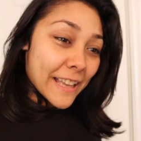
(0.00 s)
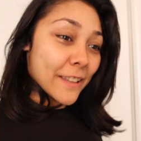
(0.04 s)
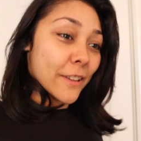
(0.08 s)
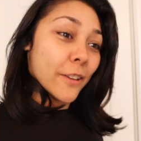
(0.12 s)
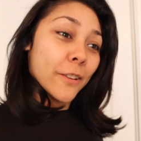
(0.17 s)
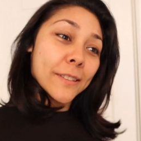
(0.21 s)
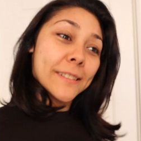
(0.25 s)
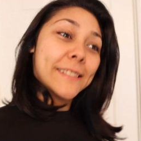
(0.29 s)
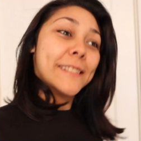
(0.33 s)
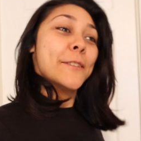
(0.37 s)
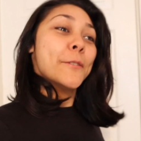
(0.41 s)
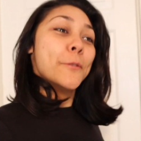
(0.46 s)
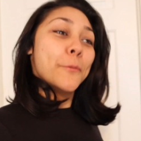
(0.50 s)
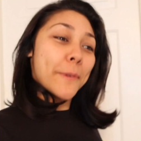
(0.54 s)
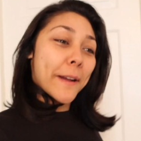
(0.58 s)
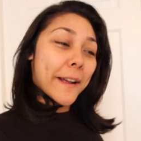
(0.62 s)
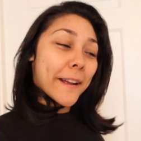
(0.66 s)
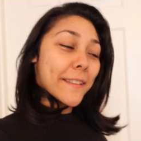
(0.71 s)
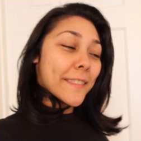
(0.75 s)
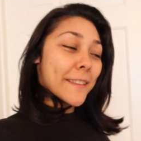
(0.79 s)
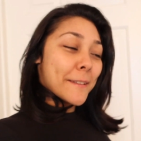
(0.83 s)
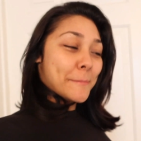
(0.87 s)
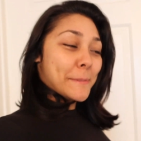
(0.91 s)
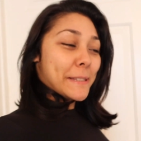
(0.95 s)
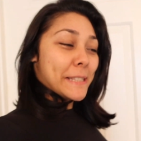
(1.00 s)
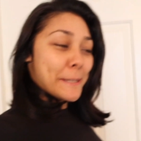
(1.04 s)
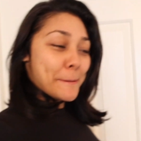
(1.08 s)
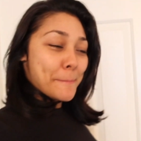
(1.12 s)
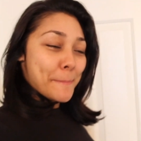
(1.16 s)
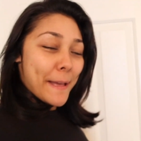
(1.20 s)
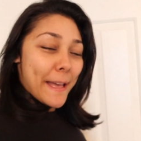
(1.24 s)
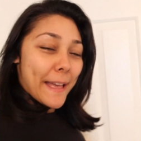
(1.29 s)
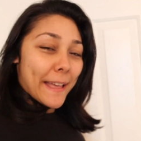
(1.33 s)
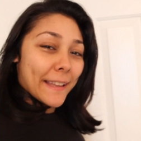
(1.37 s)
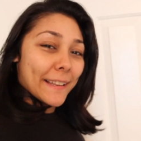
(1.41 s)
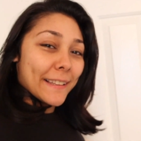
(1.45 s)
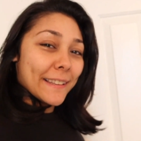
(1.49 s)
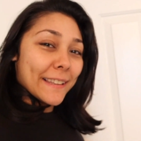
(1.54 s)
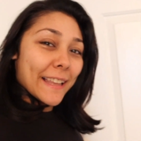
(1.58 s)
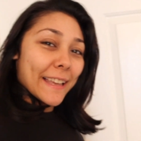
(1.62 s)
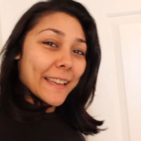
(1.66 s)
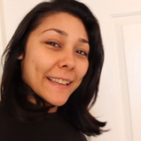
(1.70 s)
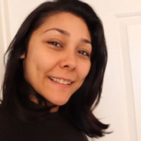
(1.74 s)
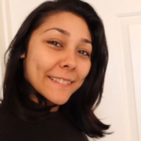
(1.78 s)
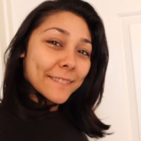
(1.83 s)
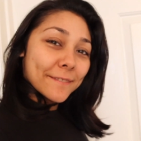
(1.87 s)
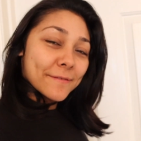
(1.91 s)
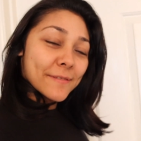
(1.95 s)
And you still wear them to bed,
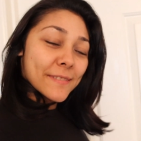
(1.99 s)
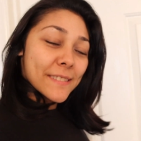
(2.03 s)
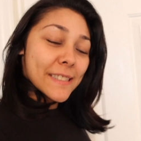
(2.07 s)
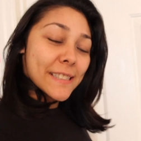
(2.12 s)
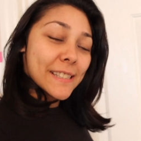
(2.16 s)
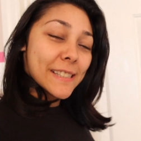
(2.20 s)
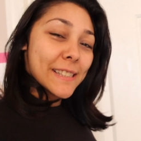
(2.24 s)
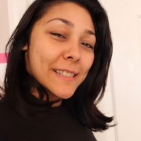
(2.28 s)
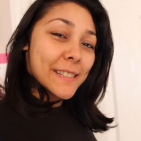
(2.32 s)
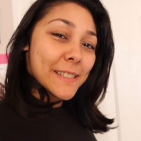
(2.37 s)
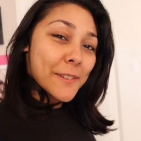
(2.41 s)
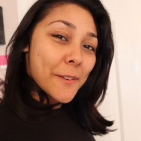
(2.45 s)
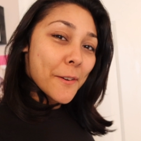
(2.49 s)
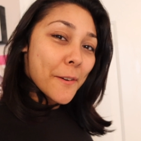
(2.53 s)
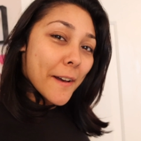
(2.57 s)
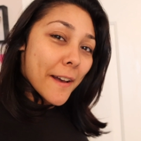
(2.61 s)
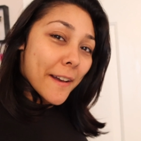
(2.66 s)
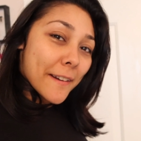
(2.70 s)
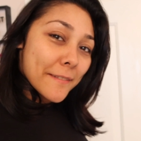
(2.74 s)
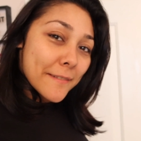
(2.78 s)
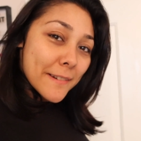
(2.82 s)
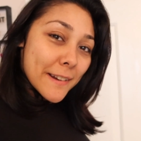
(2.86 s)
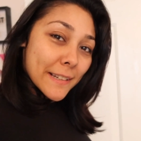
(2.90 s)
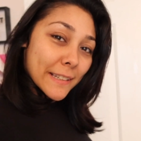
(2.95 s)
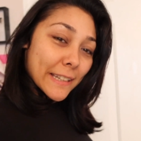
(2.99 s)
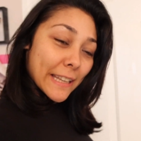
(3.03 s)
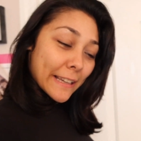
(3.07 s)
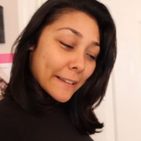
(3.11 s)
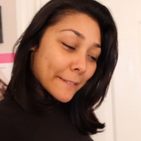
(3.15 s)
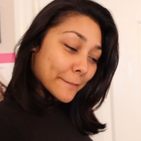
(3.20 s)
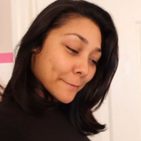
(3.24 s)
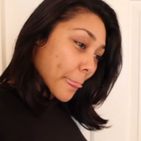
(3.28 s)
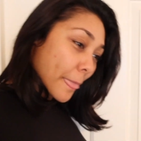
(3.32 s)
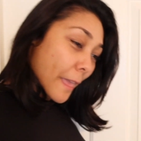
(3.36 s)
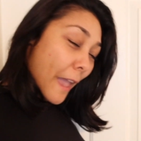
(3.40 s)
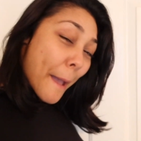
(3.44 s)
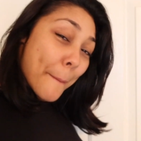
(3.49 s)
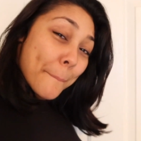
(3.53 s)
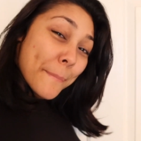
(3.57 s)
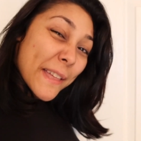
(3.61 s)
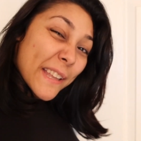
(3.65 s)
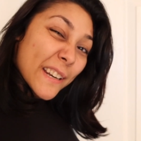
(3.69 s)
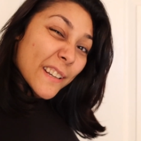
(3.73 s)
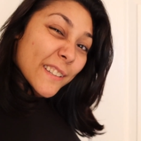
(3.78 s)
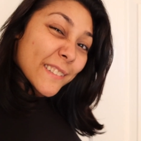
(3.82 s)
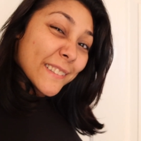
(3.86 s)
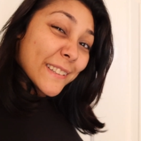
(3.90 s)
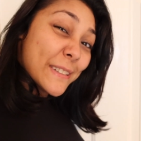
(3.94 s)
like... So ironic. I'm
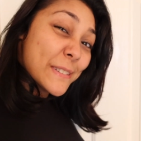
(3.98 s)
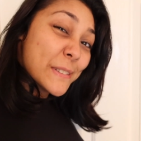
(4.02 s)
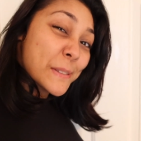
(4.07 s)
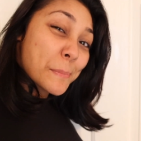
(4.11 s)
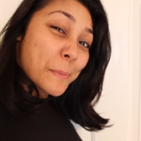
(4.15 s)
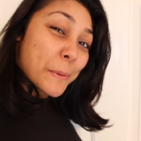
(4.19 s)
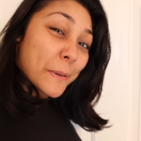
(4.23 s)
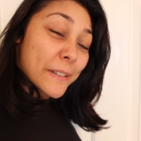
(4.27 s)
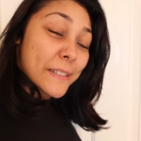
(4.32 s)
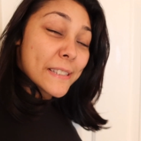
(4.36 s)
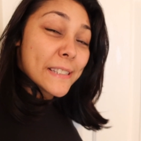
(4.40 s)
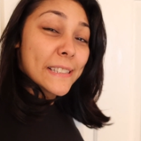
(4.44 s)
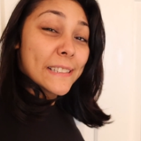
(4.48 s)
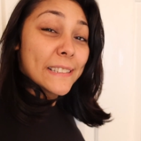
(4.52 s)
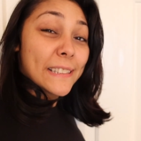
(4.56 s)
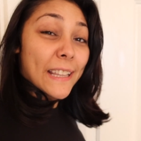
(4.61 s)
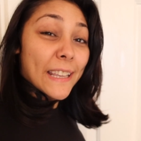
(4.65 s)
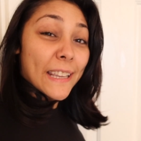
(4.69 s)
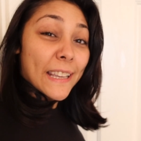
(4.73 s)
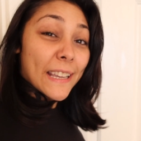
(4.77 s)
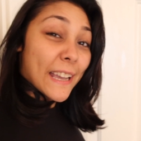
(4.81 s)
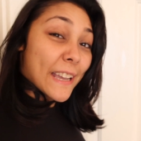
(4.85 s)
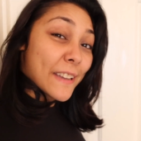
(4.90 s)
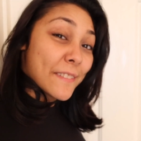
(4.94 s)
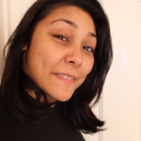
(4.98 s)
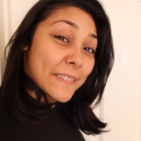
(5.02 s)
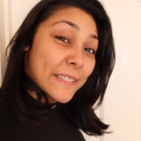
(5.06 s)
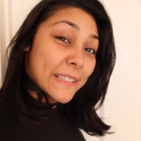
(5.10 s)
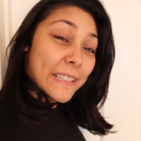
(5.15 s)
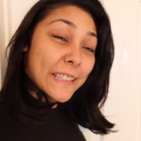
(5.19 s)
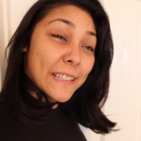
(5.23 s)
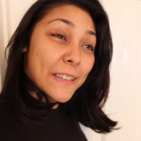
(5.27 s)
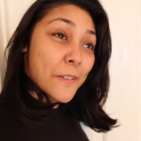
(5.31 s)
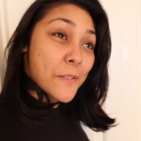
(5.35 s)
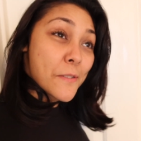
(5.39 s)
not a clothes person. Like, I really